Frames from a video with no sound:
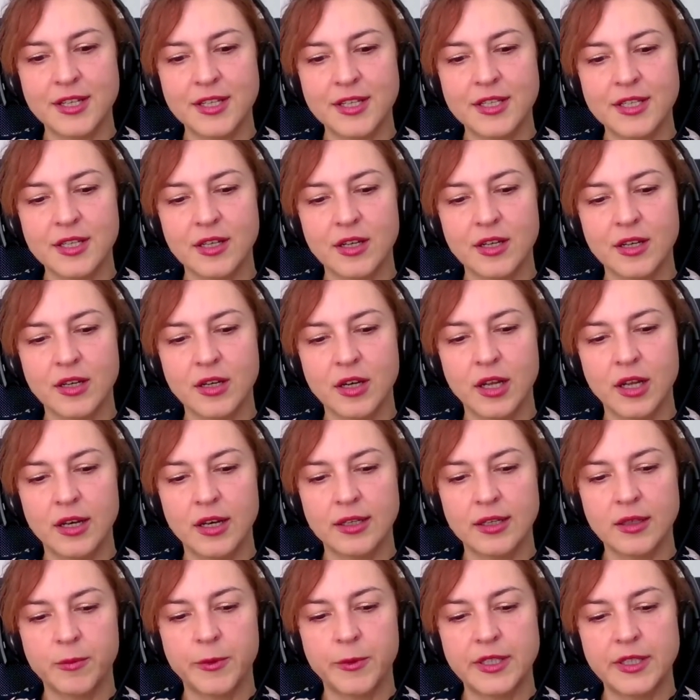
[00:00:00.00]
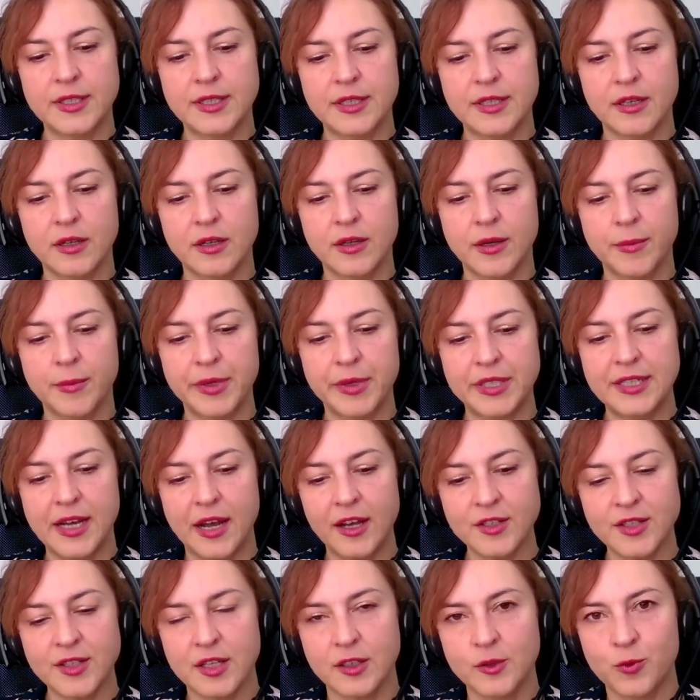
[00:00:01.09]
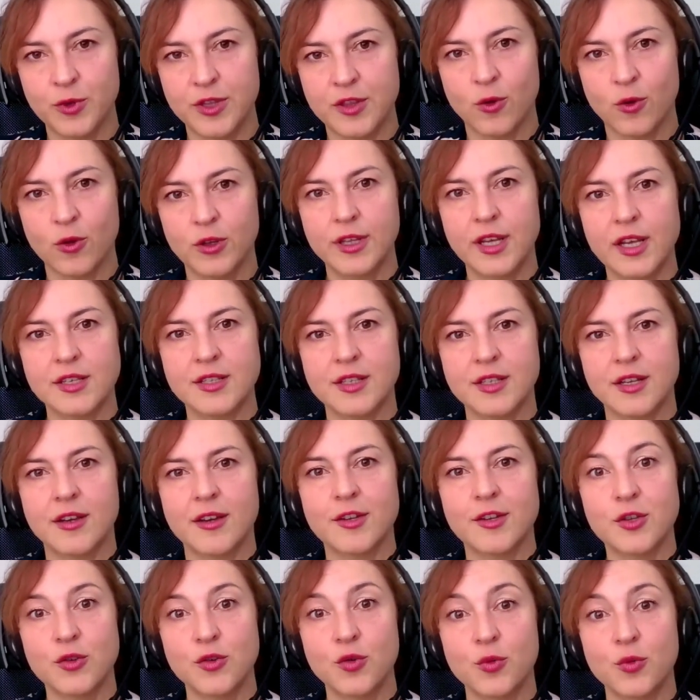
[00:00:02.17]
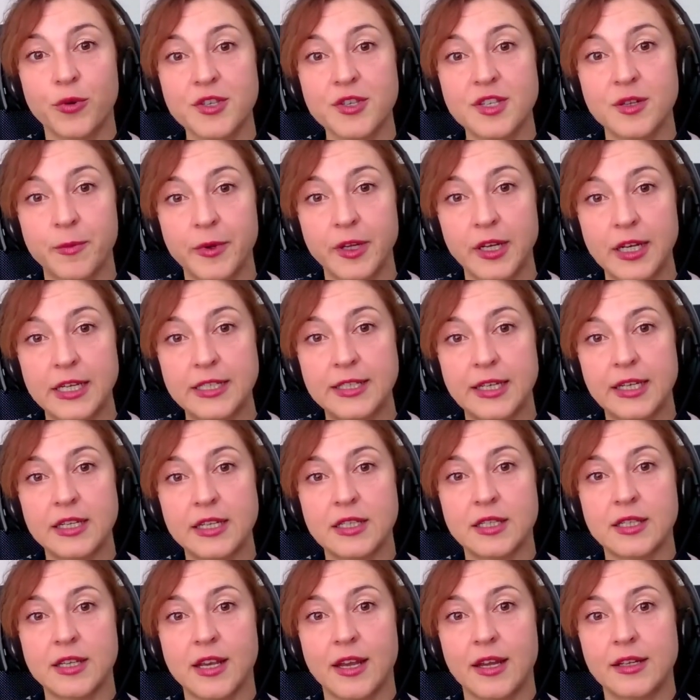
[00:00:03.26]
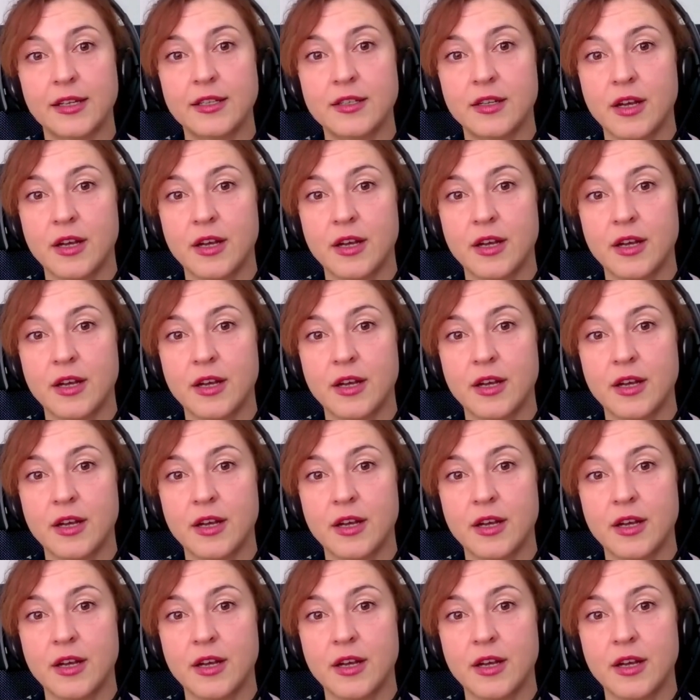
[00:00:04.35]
is a little bit bedazzled with all these new possibilities and